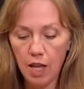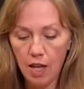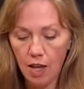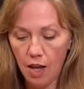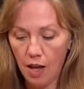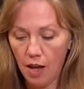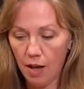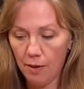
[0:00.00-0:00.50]

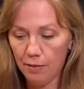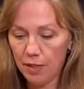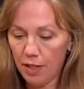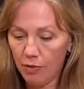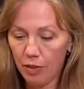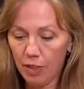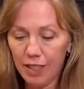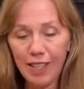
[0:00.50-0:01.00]

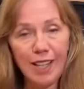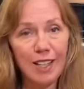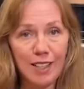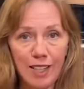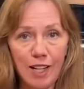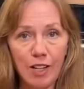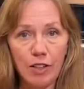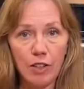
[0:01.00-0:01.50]
Definitely get it
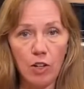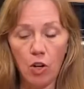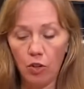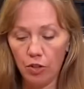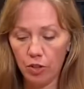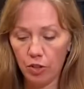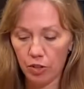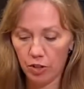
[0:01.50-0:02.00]
down in all the
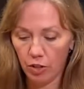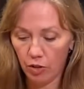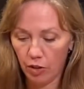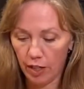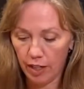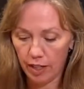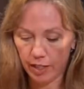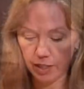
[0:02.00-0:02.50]
nooks and crannies.